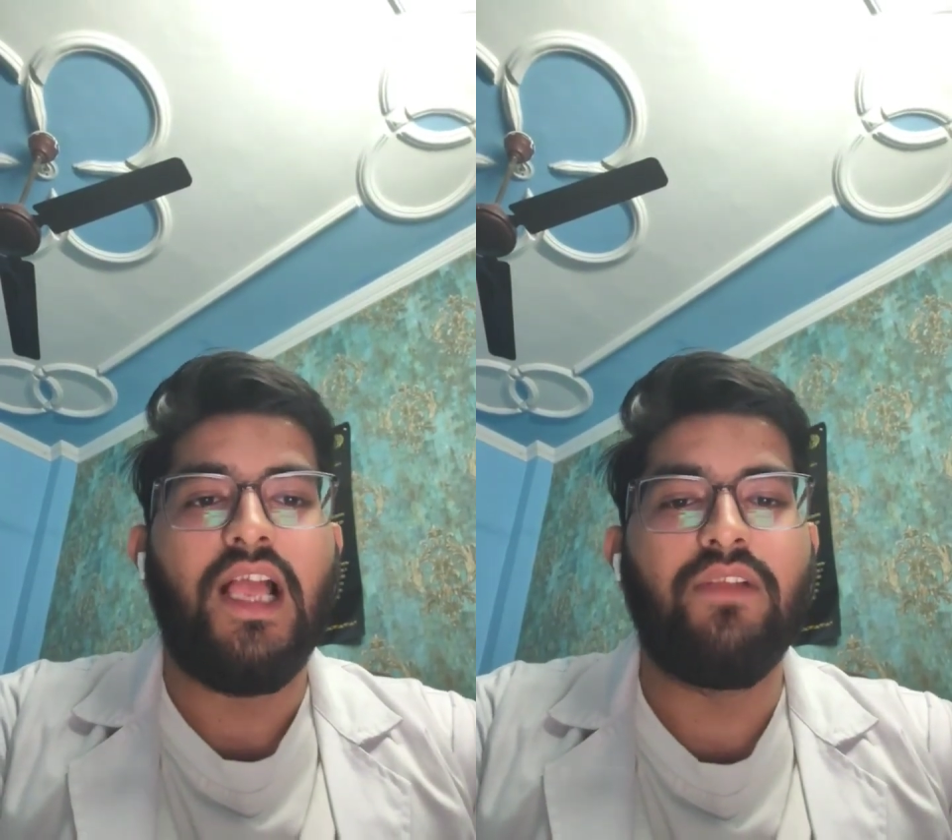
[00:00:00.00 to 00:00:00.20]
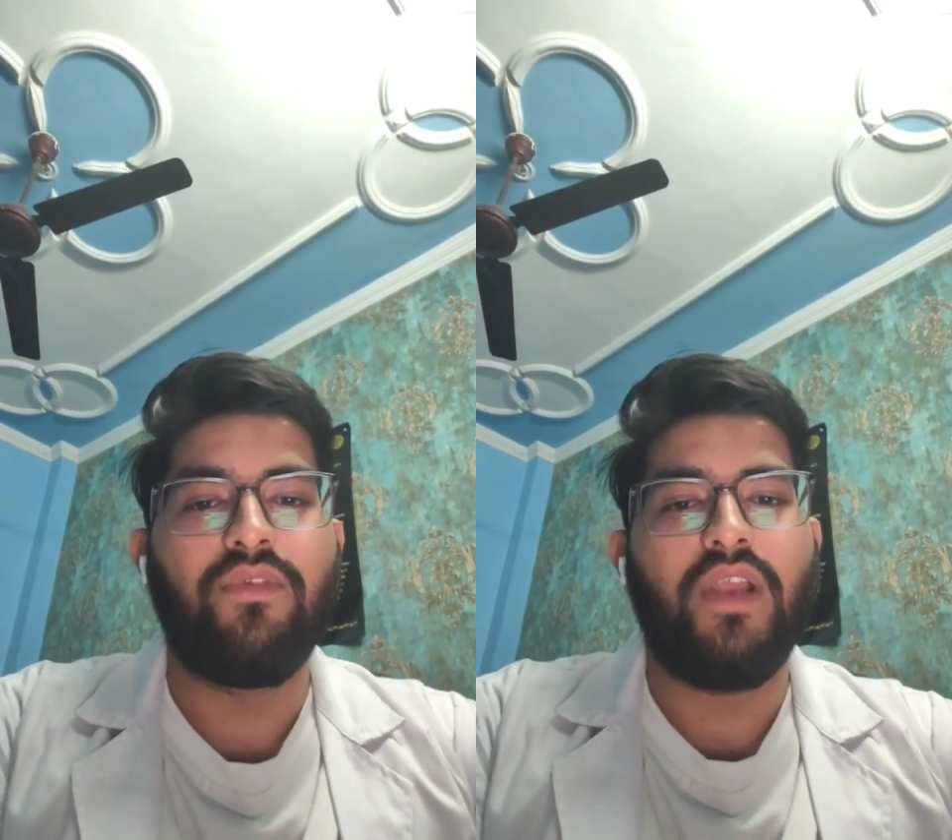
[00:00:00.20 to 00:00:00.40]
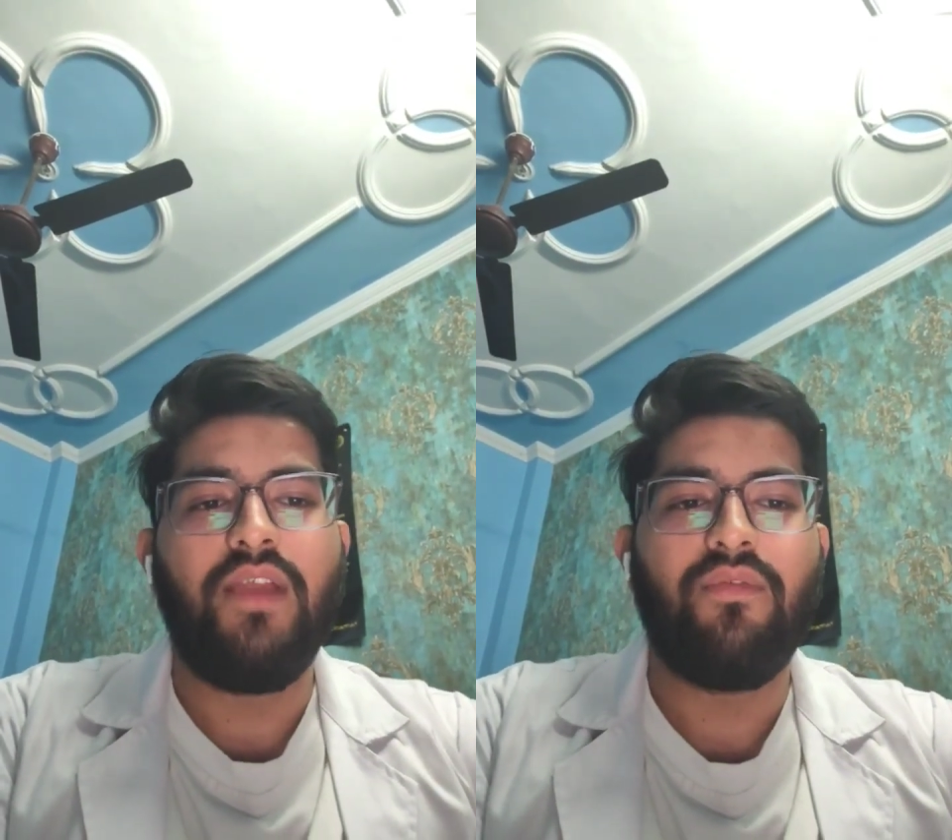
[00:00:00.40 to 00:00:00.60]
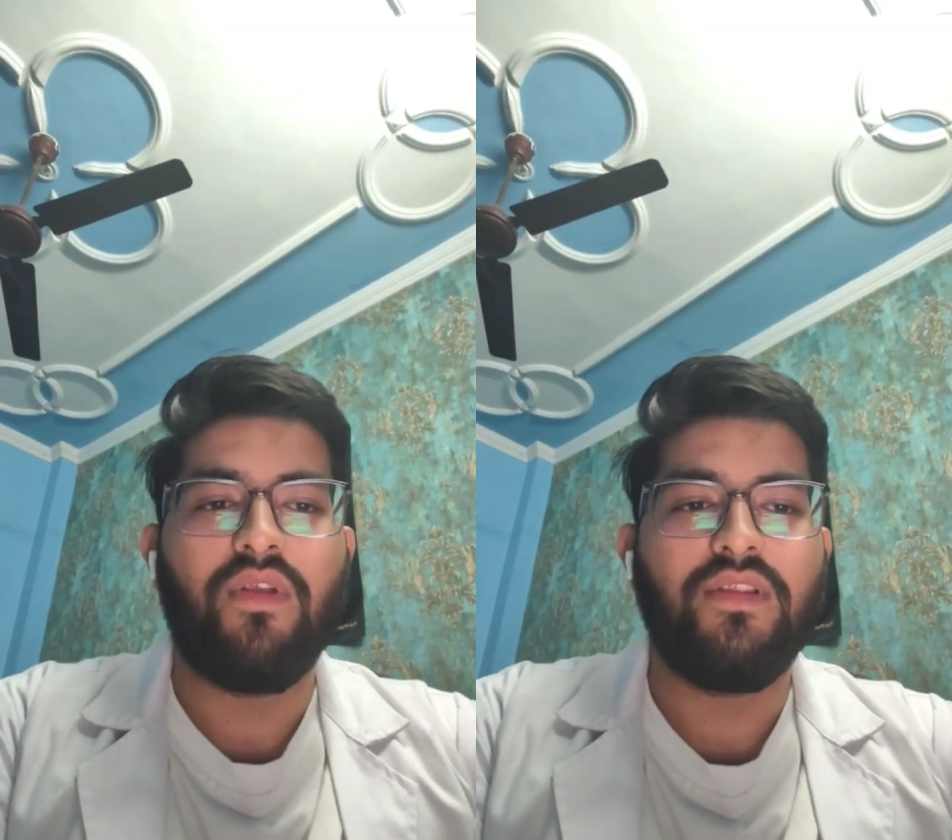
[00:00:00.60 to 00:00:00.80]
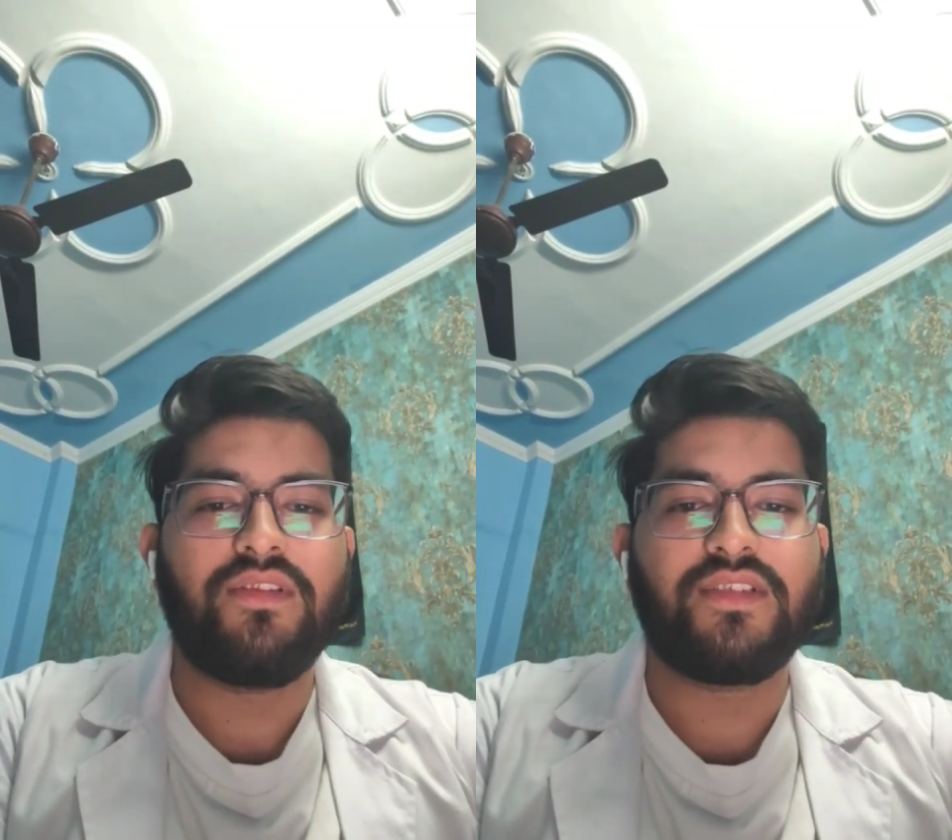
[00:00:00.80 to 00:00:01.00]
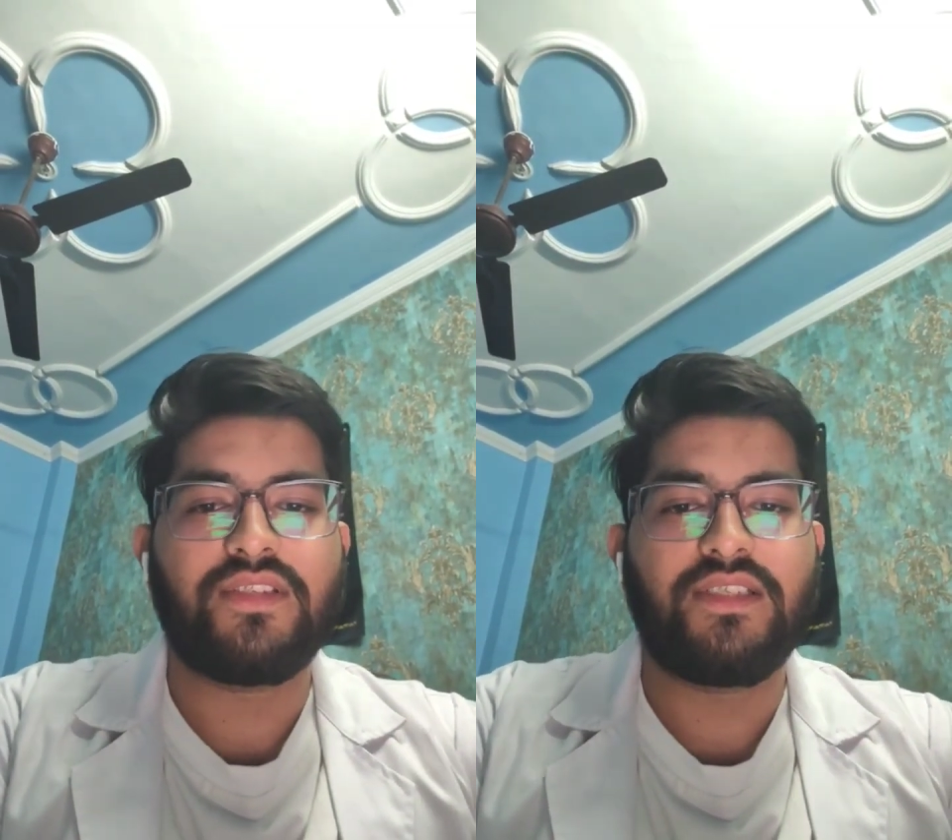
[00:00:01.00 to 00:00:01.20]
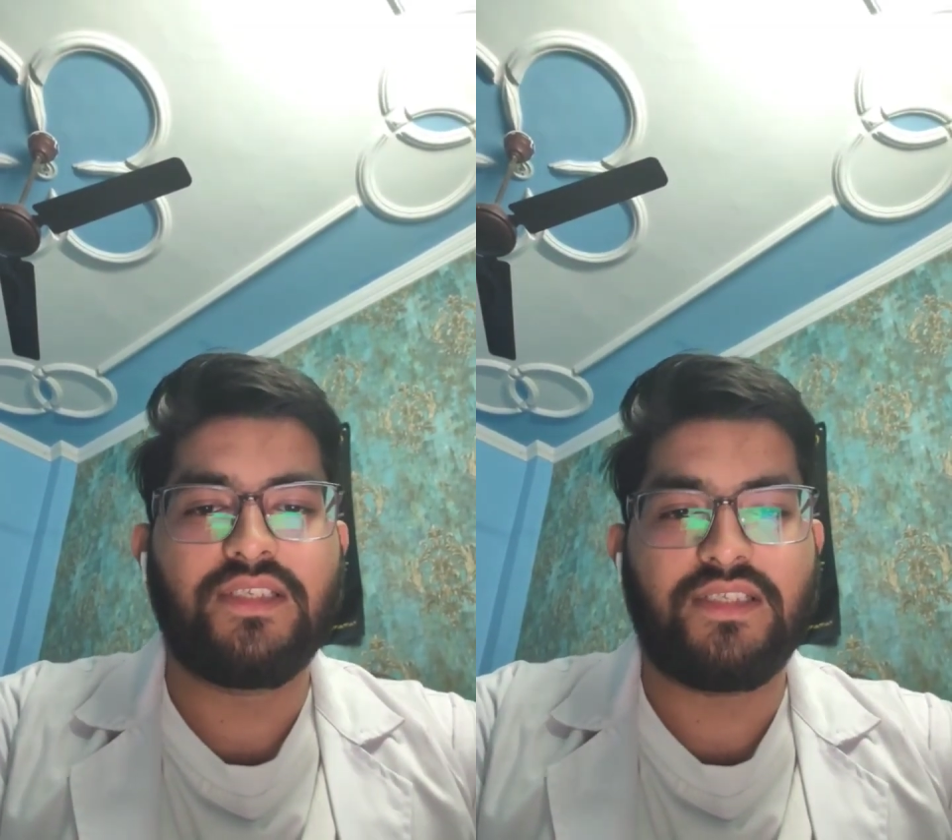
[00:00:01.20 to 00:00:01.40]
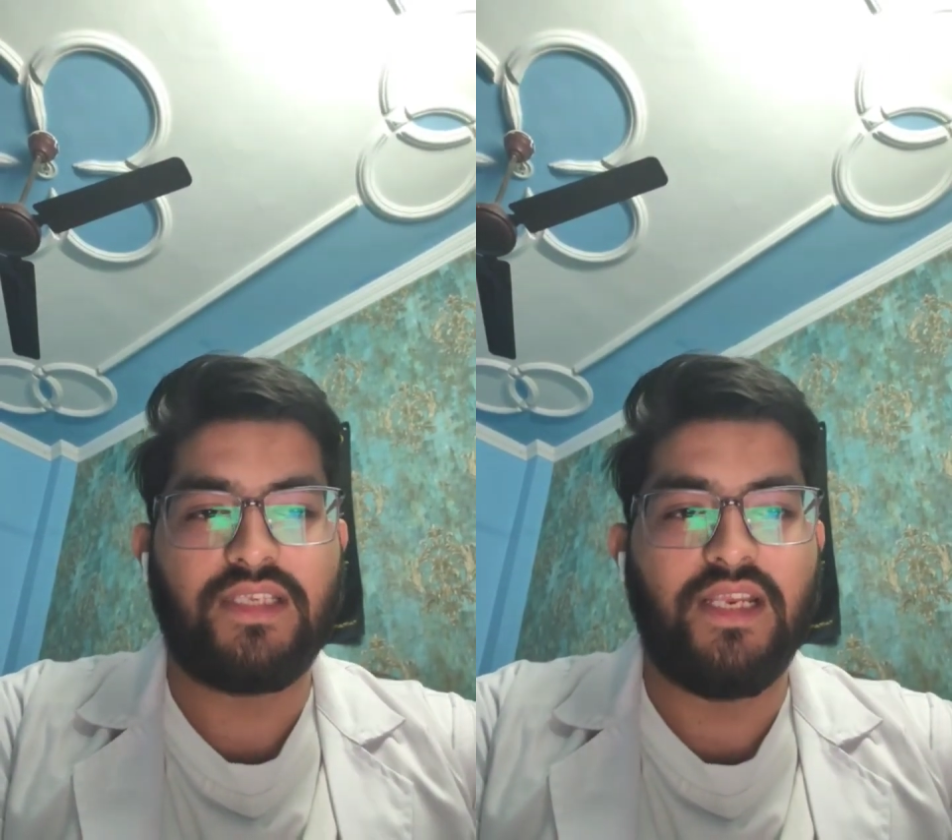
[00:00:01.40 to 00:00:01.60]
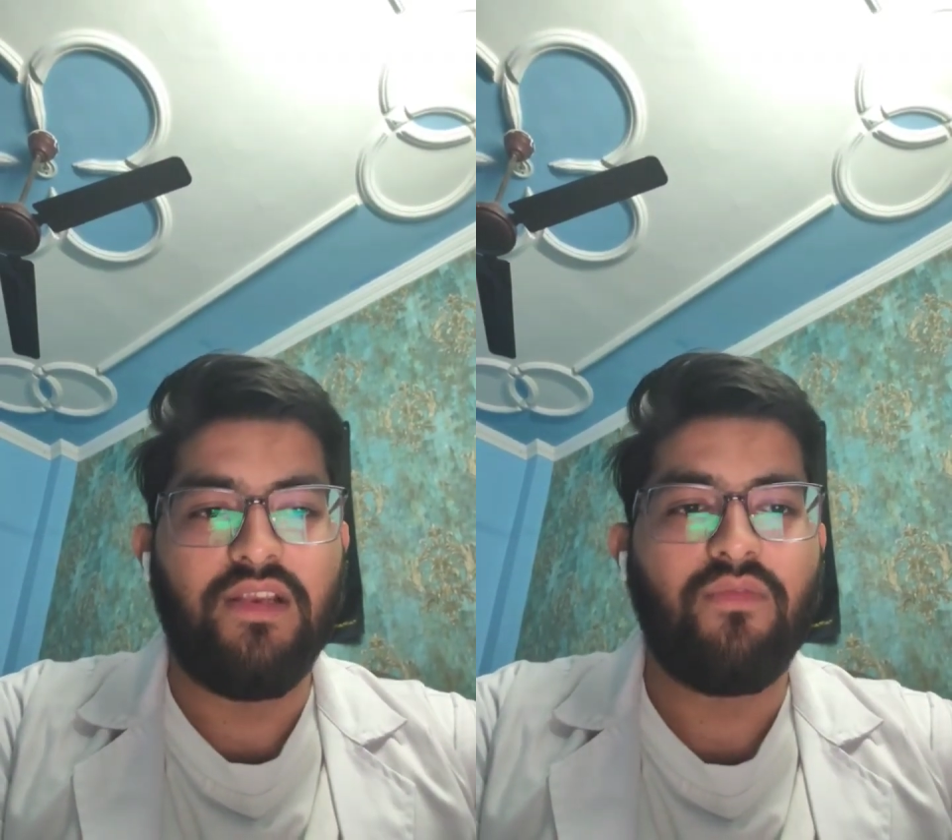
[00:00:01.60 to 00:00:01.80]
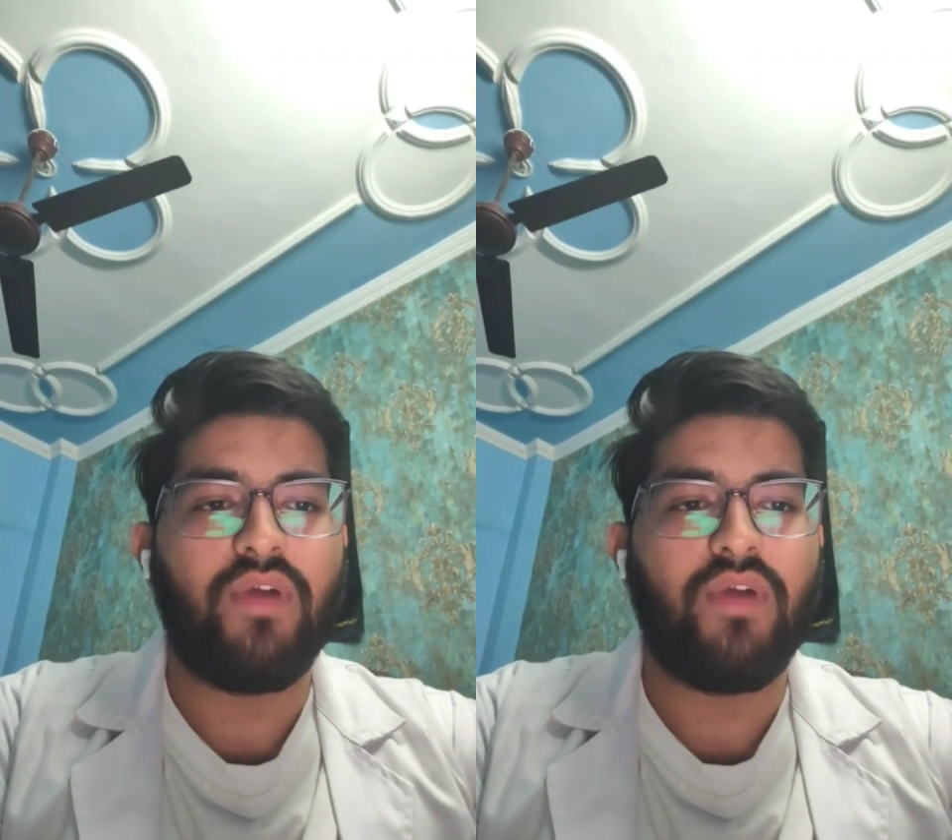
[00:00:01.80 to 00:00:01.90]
Alveoli wall still